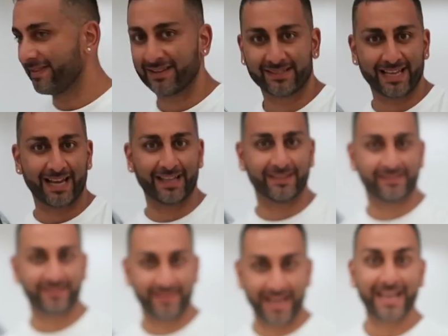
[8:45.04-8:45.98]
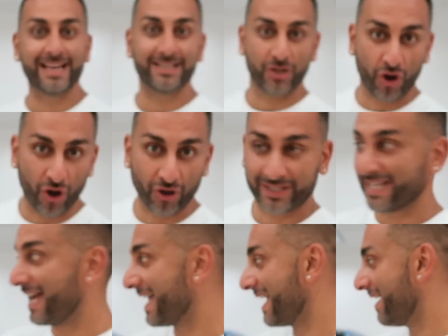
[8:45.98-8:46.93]
I understand that it is hot
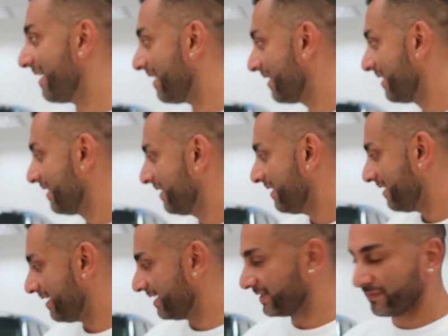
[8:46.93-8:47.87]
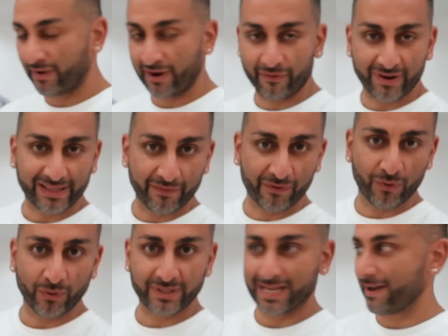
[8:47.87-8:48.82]
out here. It's very, very
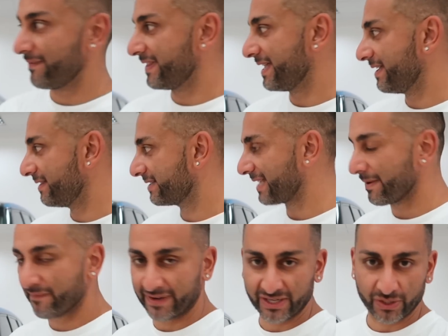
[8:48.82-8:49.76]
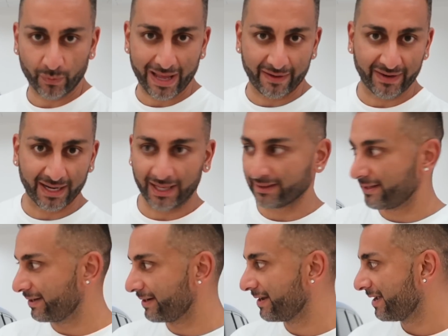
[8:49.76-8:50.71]
difficult to have the, the same finish that we have in
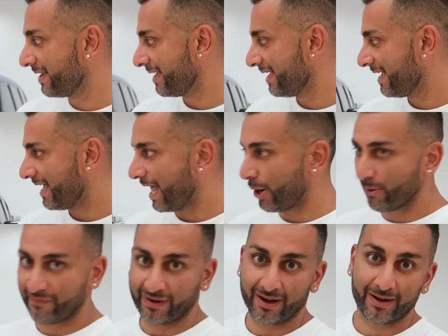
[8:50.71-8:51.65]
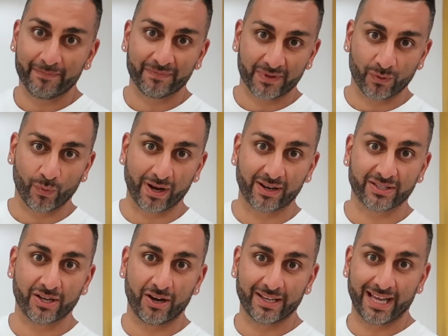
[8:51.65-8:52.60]
London. However, when
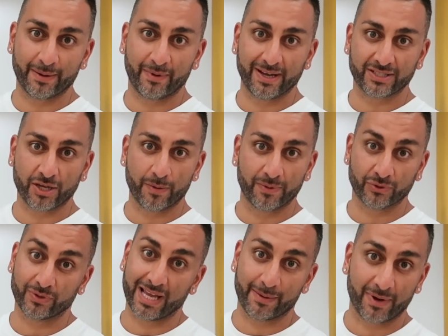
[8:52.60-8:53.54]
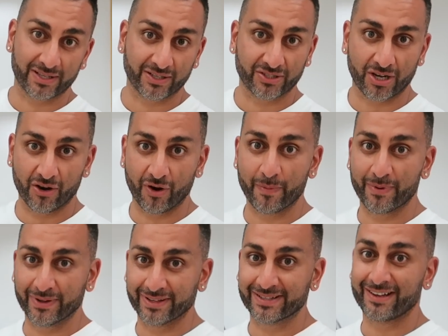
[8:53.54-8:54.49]
Qatar Yiannimize opens, when Yiannimize Qatar
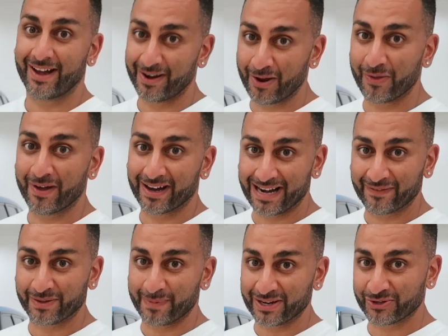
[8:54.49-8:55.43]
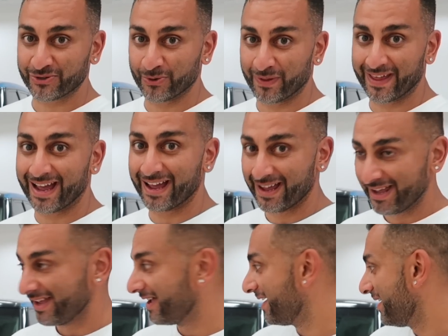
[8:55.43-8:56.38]
opens, I know that I'm going to have to make sure that
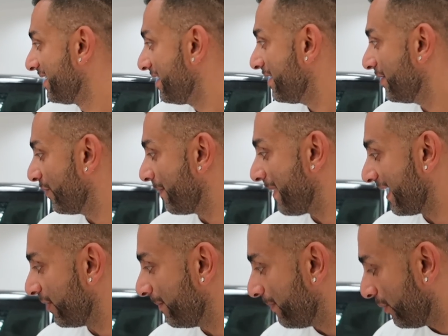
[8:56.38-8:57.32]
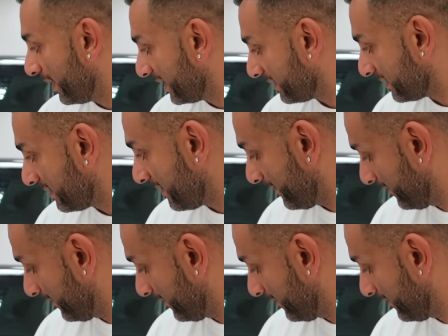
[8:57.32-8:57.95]
we're bang on point.